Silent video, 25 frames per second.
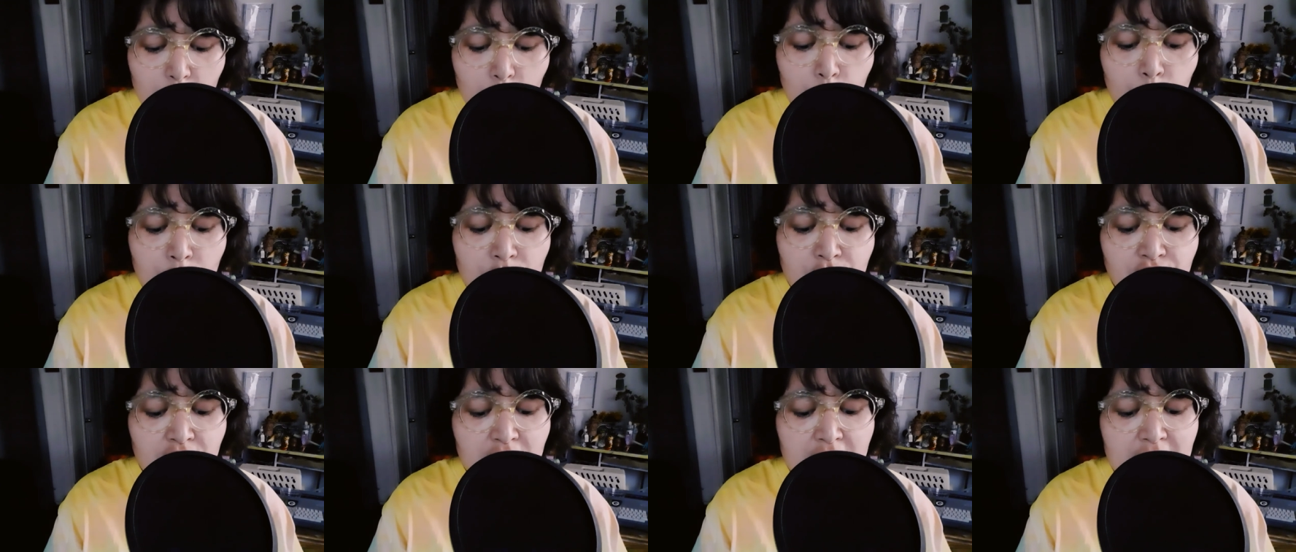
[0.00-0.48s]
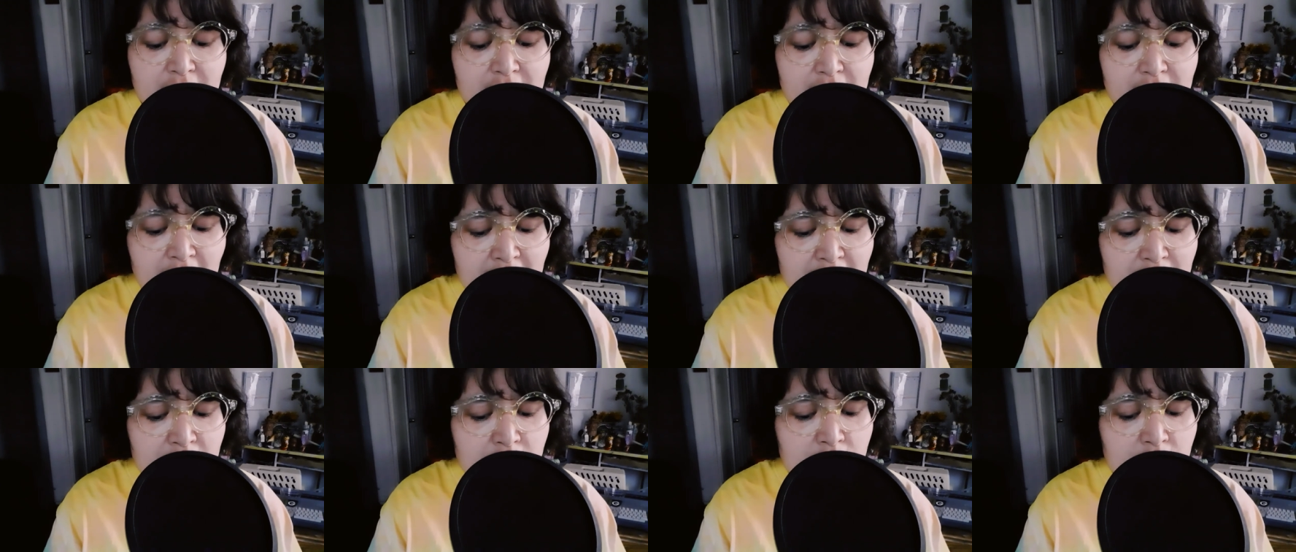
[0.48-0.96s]
which
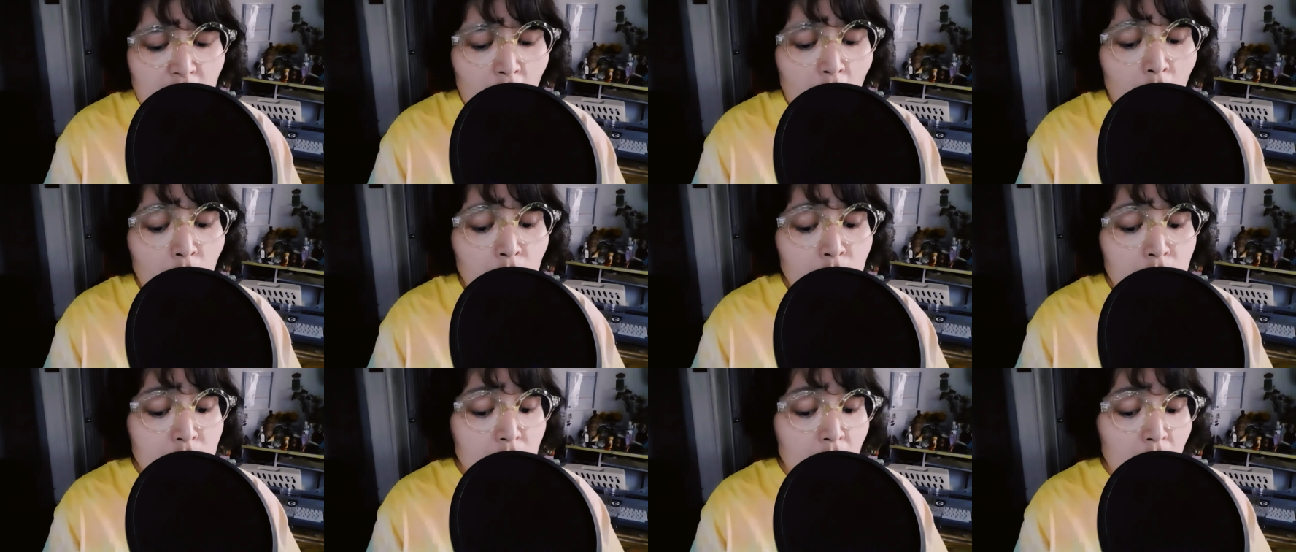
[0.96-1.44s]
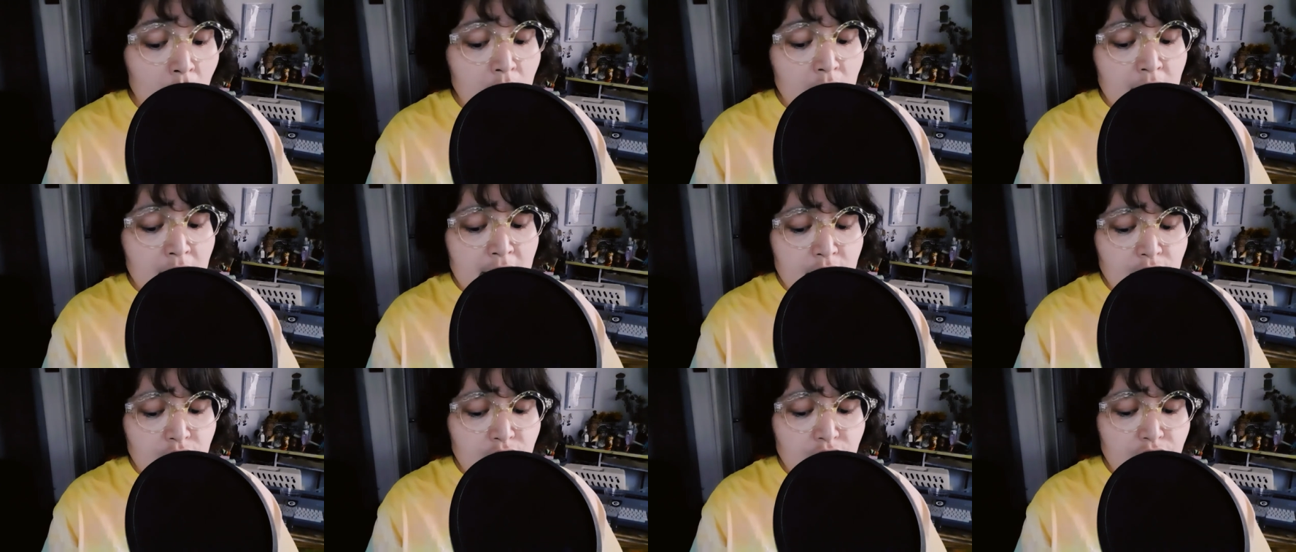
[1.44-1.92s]
contains all
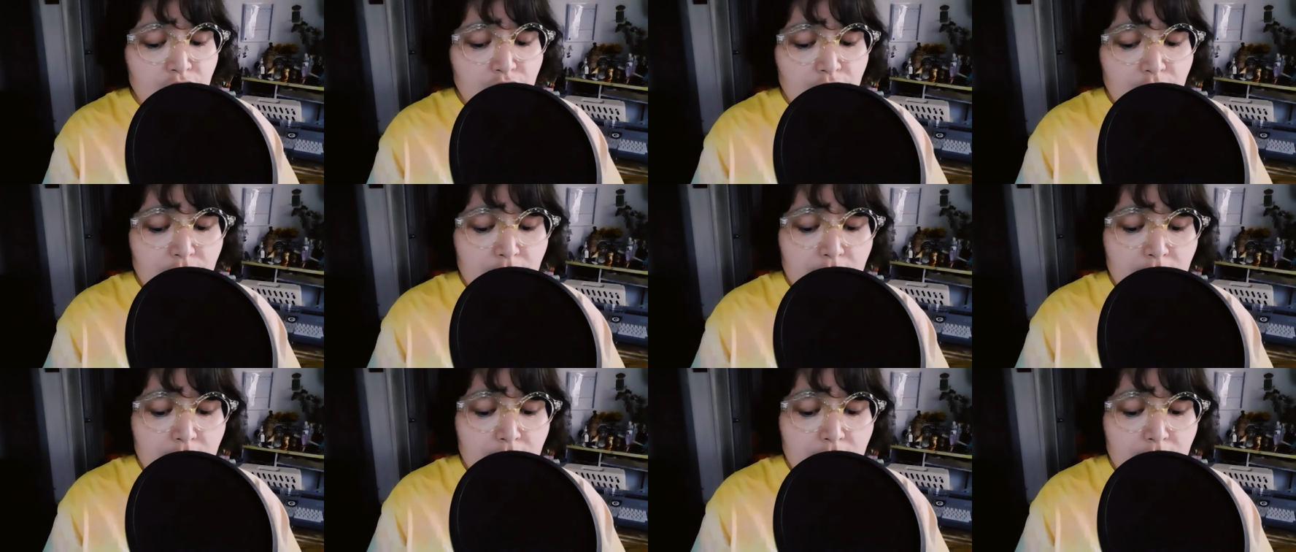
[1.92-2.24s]
knowledge.